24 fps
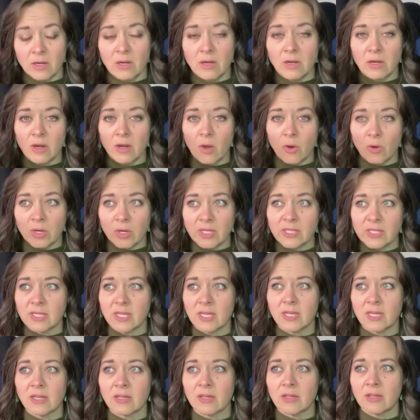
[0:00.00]

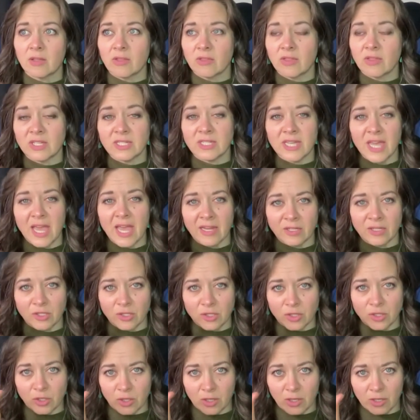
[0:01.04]
noticing the
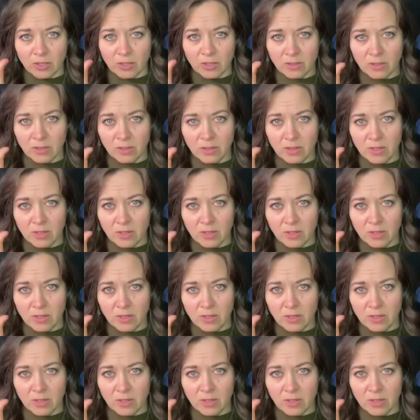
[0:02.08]
texture.